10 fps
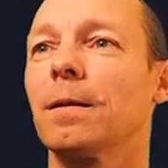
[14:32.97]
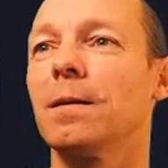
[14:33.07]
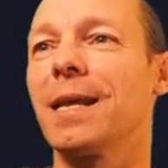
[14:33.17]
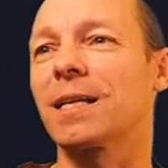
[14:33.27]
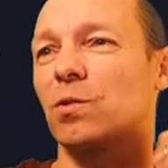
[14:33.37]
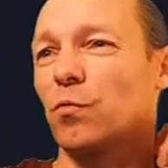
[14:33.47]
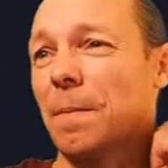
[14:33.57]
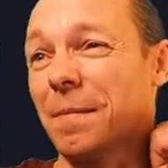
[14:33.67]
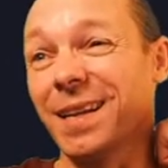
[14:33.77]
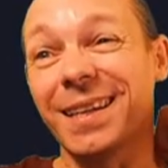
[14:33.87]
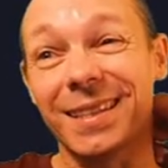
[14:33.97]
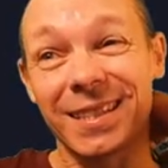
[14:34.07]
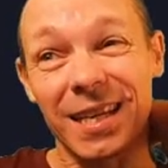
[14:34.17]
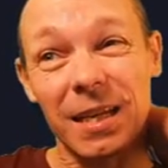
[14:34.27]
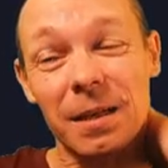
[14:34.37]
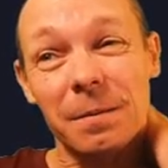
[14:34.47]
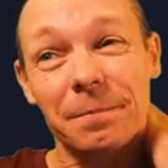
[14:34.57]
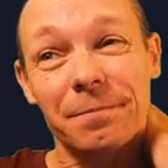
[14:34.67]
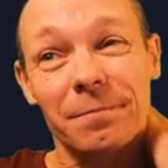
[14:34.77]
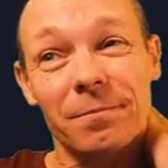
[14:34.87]
next rep league
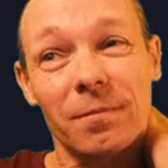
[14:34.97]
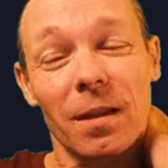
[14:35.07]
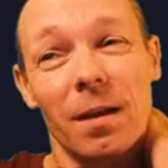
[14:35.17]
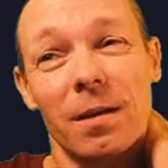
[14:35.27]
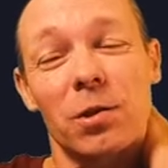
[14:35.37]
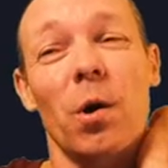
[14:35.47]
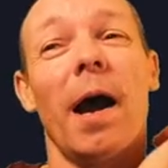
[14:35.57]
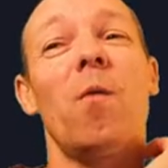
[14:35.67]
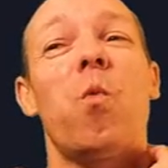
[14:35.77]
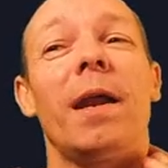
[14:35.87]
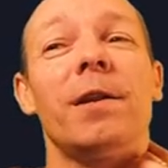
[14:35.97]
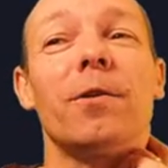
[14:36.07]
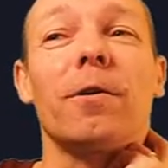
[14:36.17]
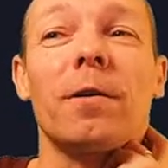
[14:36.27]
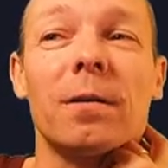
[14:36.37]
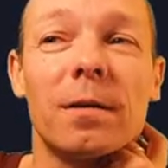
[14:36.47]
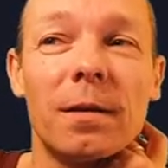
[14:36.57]
team. So I wonder,